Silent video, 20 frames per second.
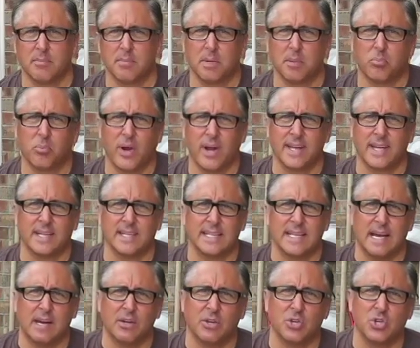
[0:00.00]
I'm going to break it
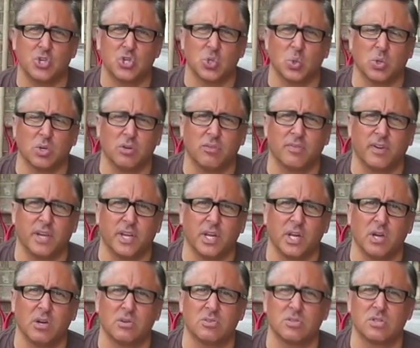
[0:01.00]
down in shorter
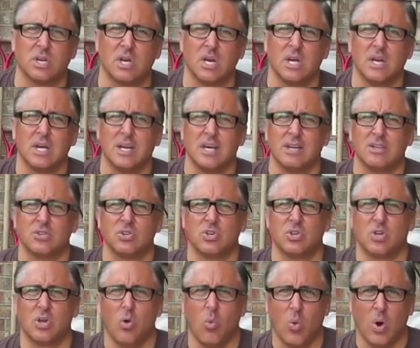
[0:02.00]
videos so
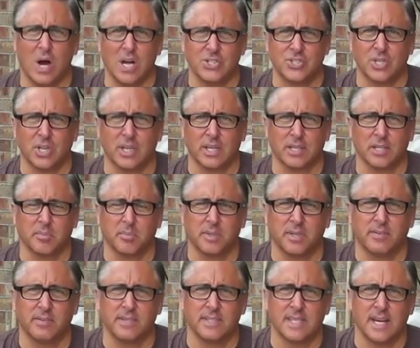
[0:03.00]
you can watch it a little
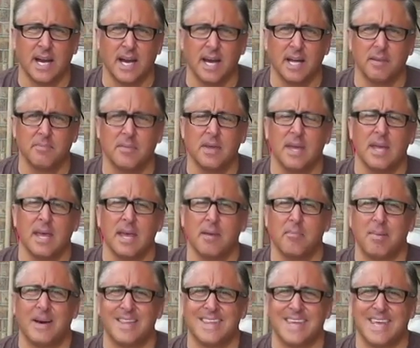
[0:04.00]
bit at a time,
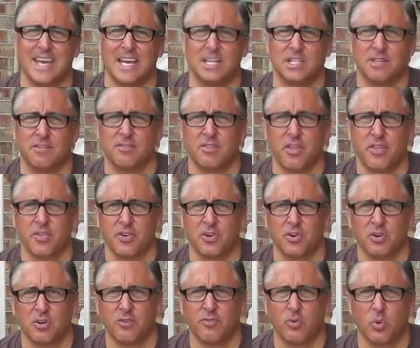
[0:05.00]
and by the end of the
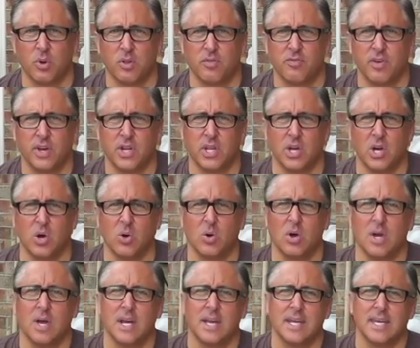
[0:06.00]
third or fourth video,
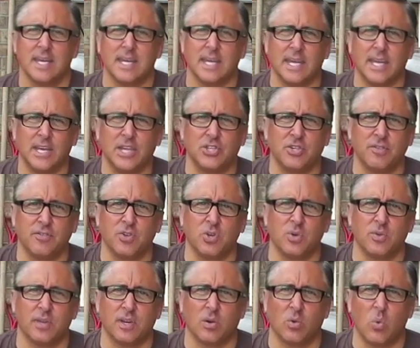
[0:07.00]
each of
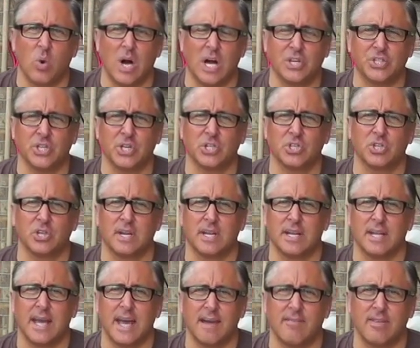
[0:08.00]
you that are watching should
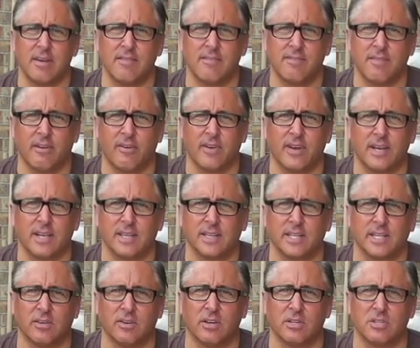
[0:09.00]
have a very
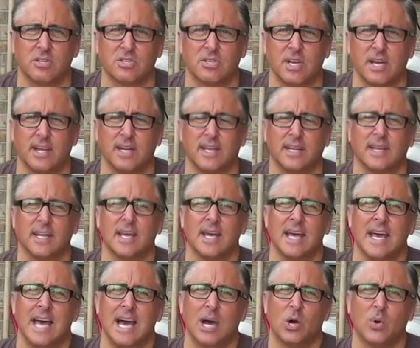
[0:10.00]
clear understanding
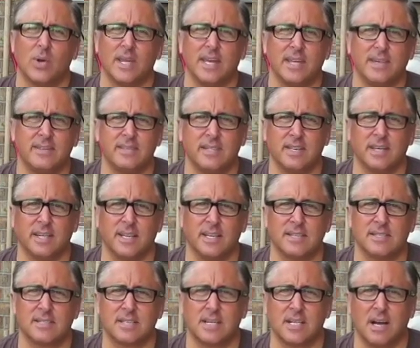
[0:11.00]
how easy it
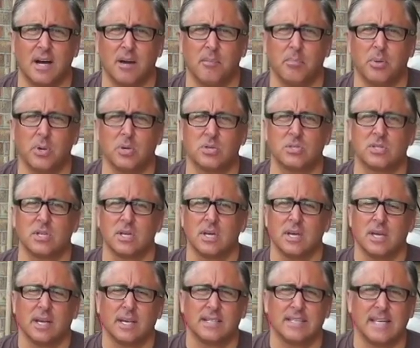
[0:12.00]
is to compost,
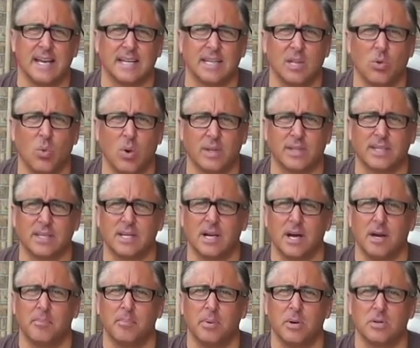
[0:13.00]
exactly what to
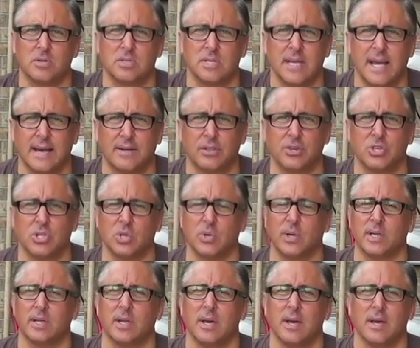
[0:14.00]
compost, how to do
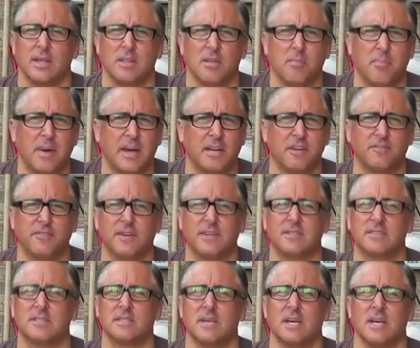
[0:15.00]
it, the
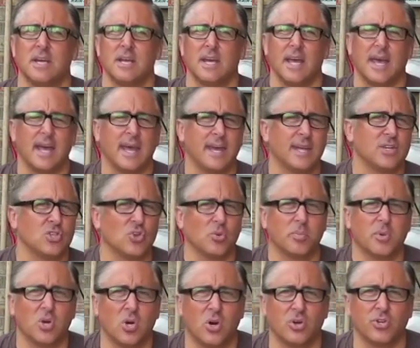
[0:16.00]
benefits, and
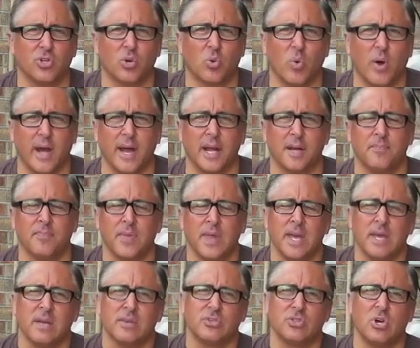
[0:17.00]
you'll be on your way.
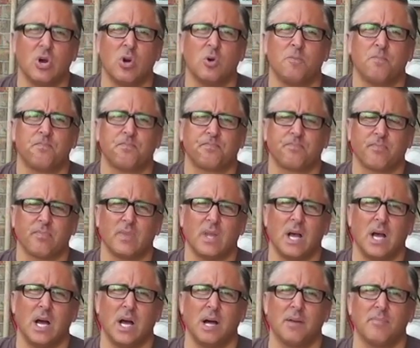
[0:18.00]
So,
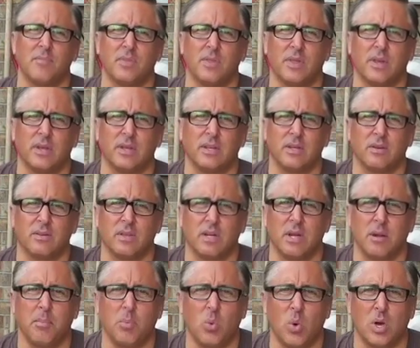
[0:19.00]
uh, you know, the
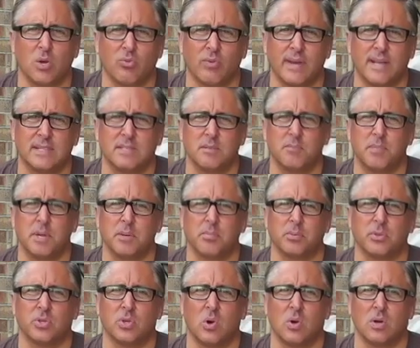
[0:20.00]
number one reason
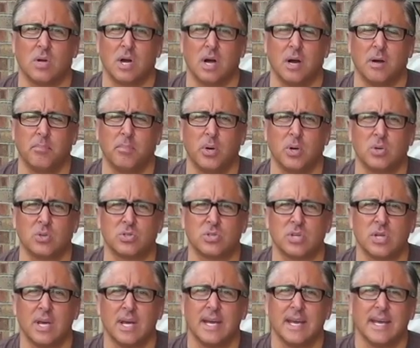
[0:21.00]
people don't
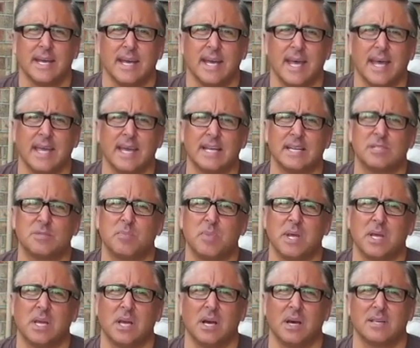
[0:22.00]
compost is
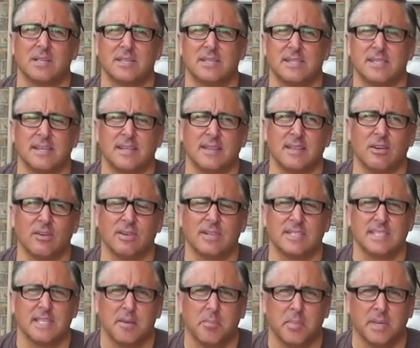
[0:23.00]
because they're
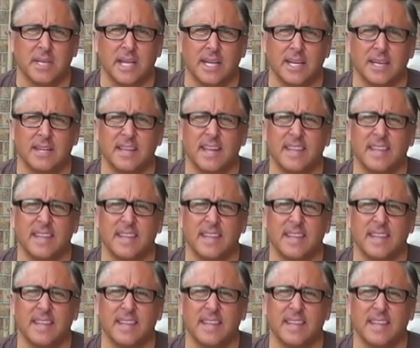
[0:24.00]
intimidated.